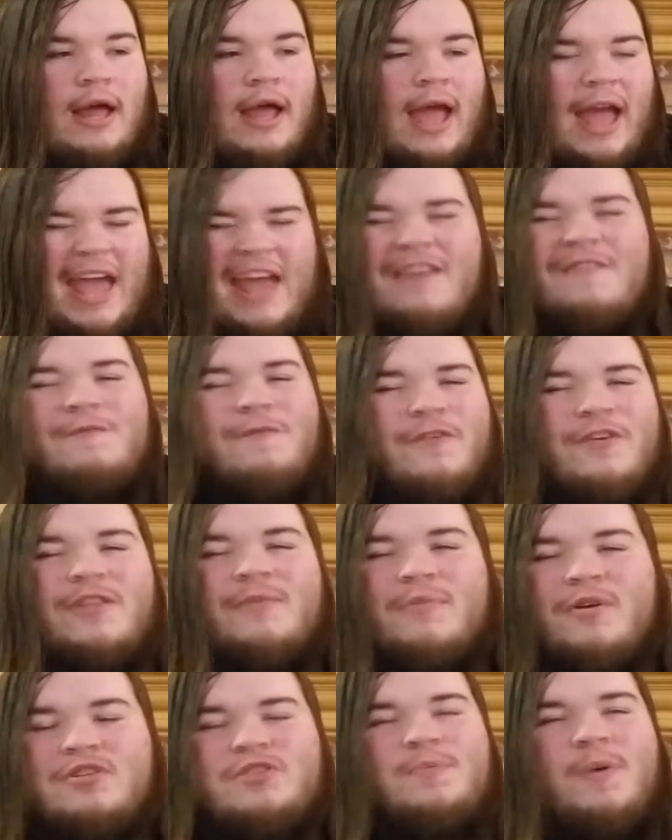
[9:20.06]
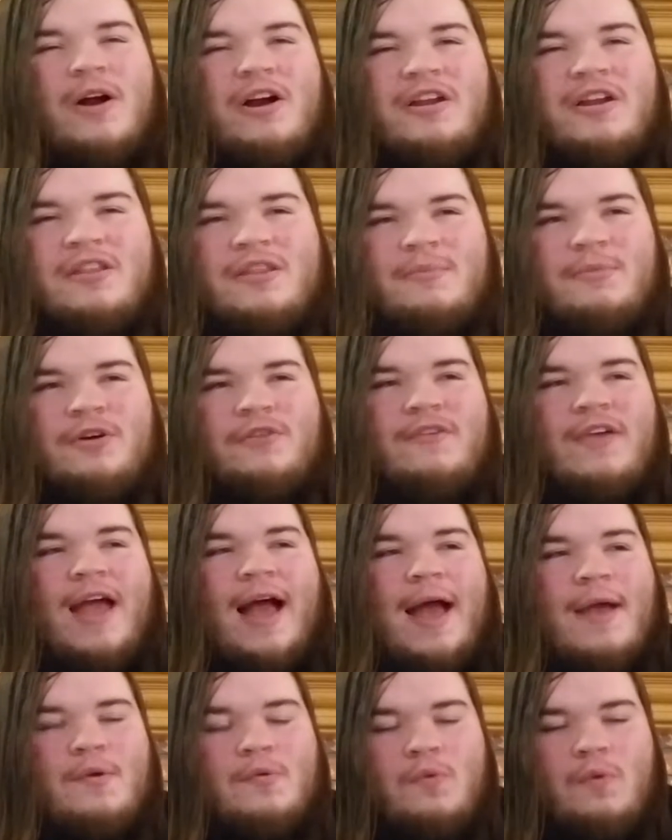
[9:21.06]
And for the most part of the movie,
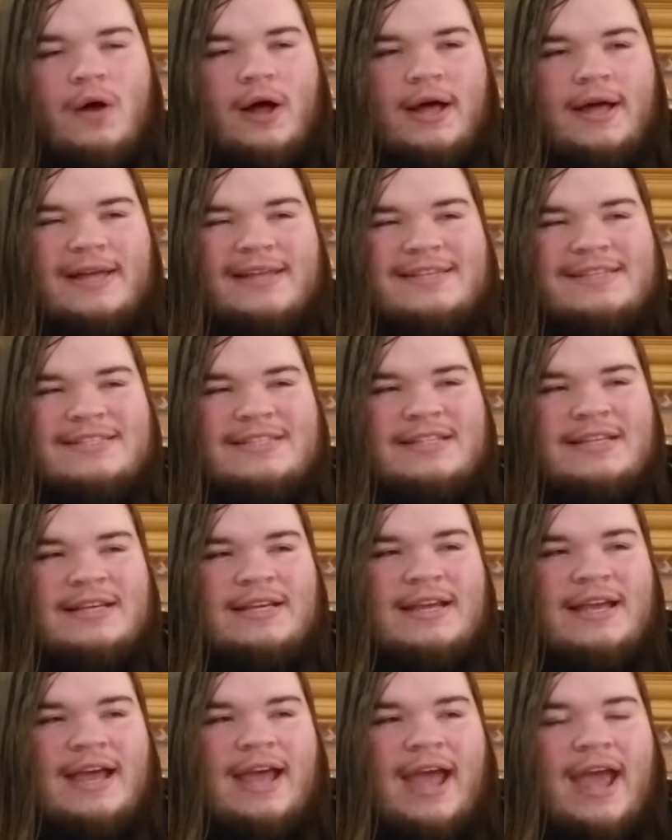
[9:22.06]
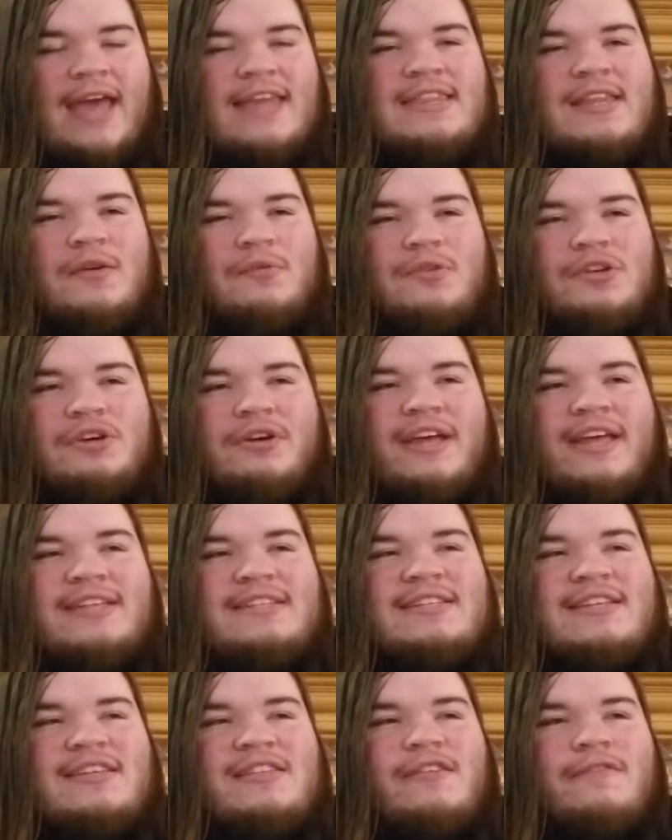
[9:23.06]
I was. And then when you
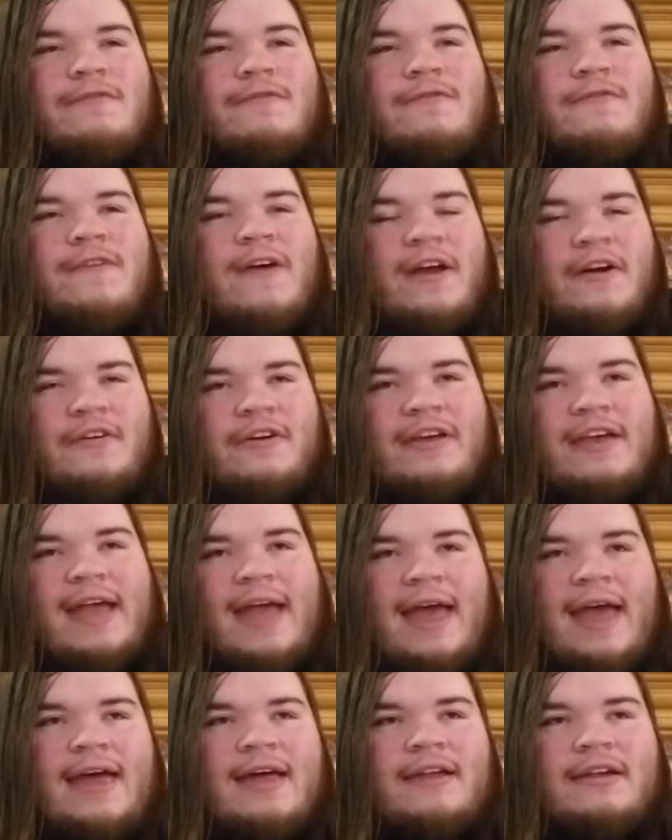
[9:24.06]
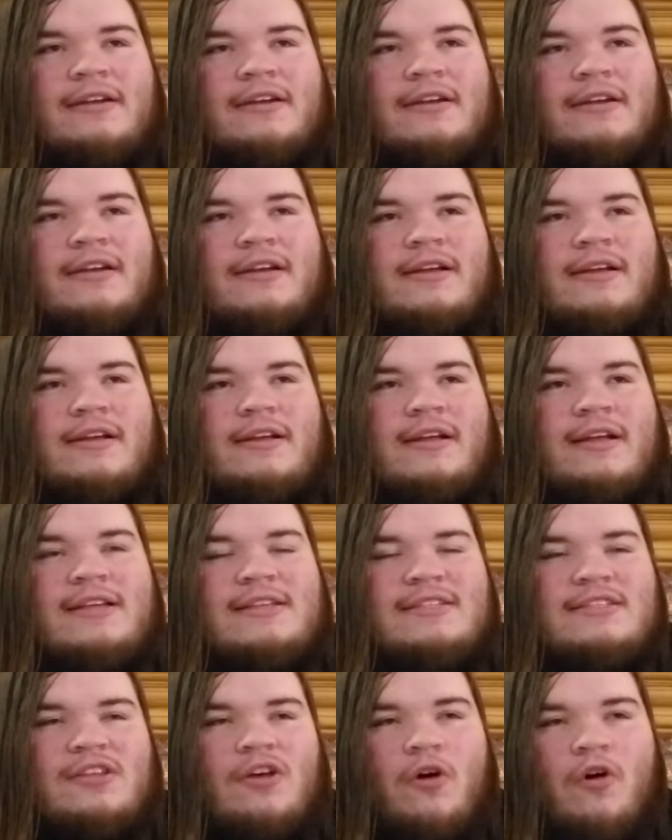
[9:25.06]
get to the very end,
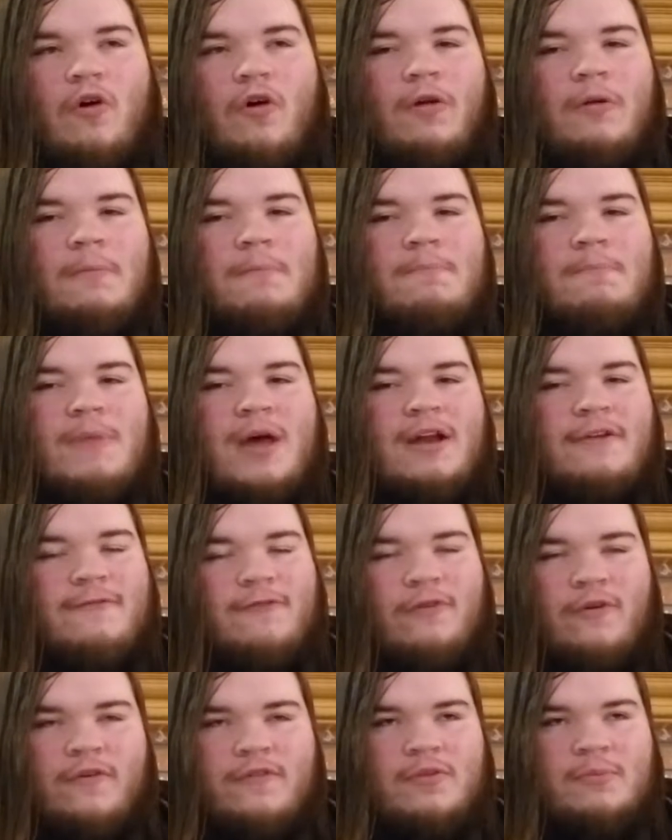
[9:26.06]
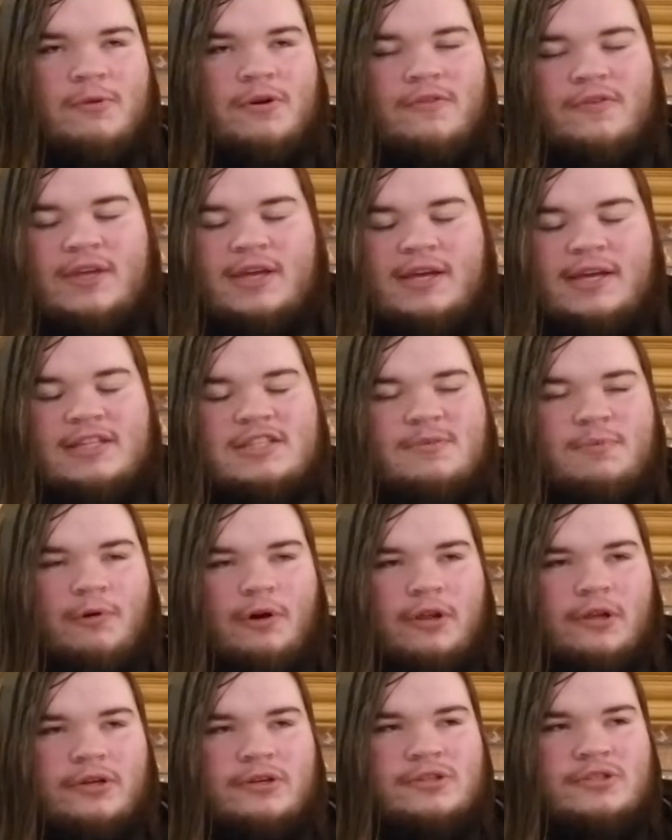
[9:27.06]
because the whole metaphor of the movie, again,
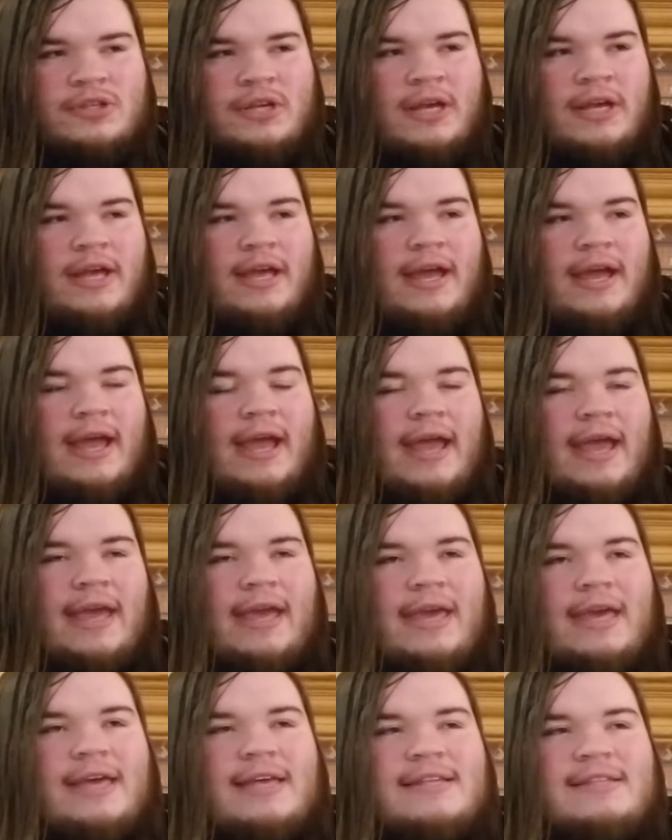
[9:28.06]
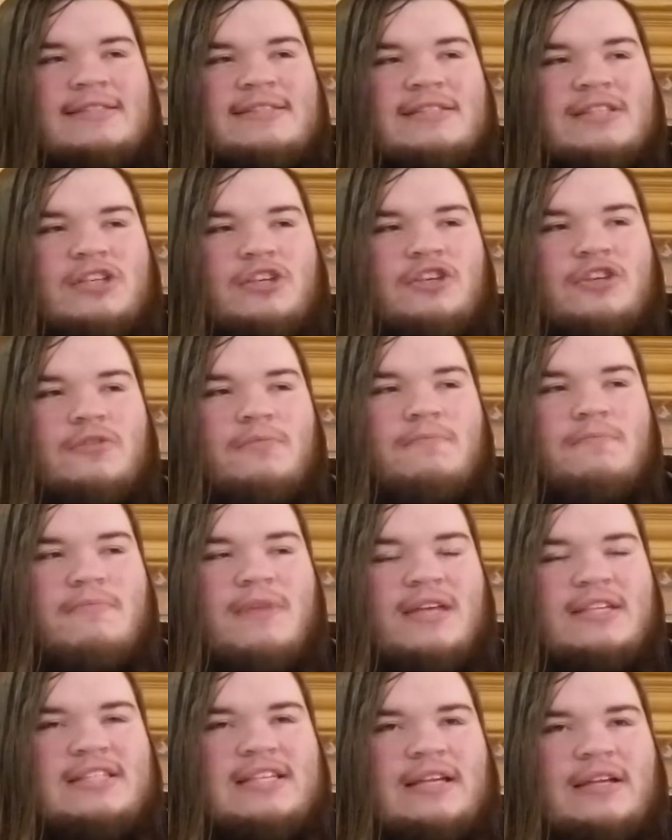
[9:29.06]
spoilers, is you
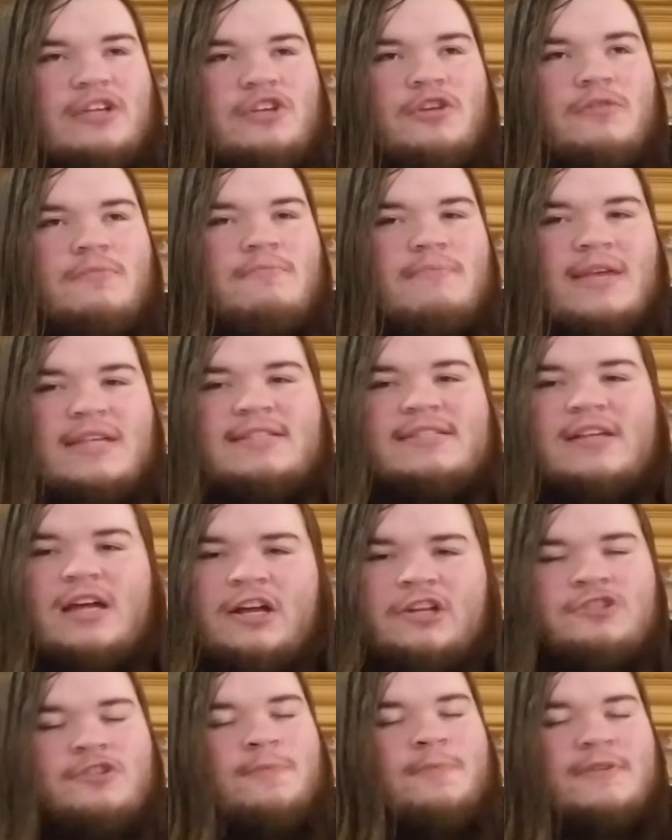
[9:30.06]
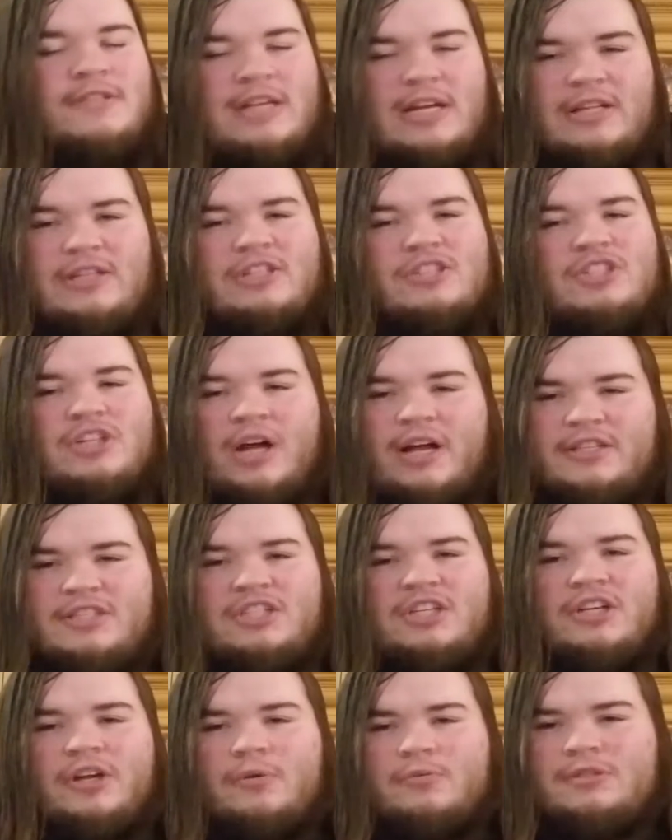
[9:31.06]
miss 100% of the
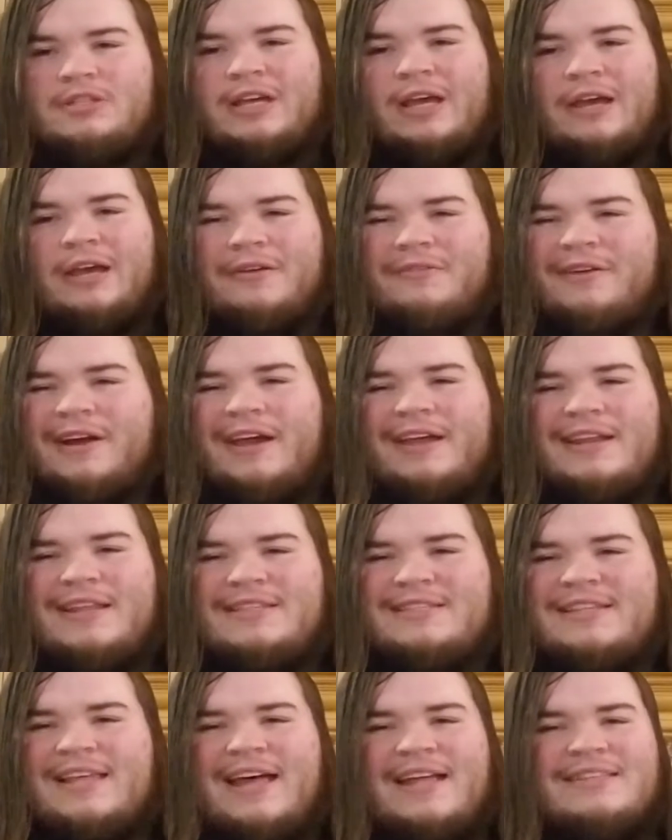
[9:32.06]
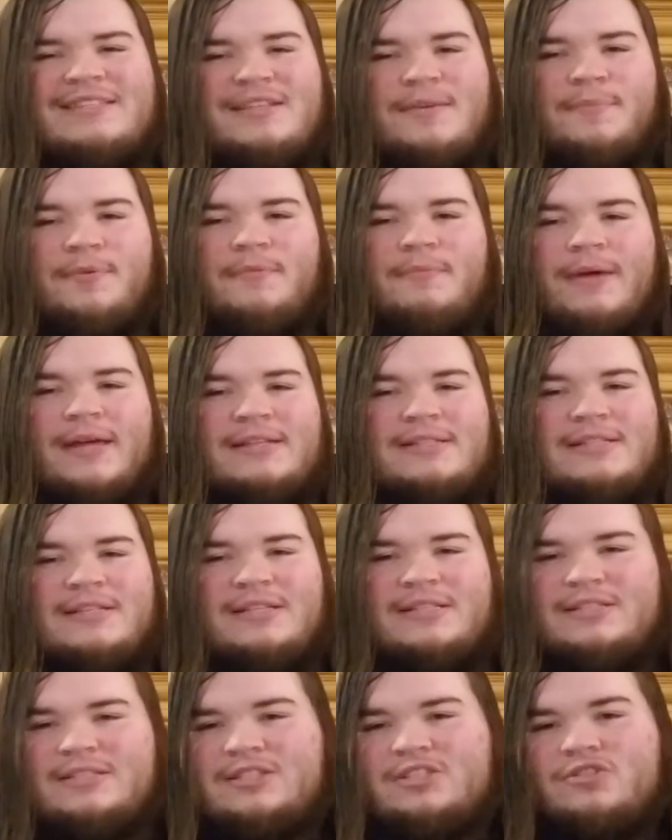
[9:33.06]
shots you don't take, right? It's that simple
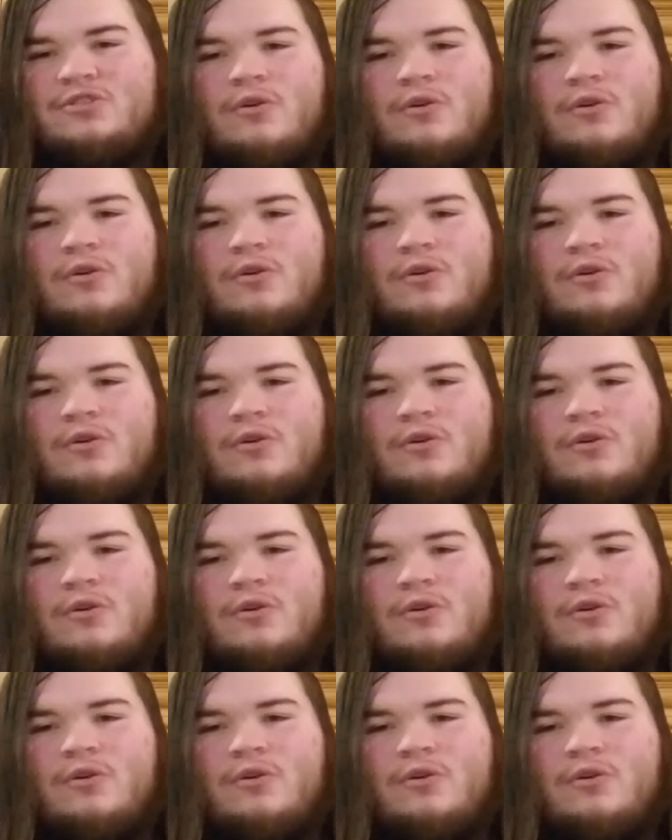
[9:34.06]
message.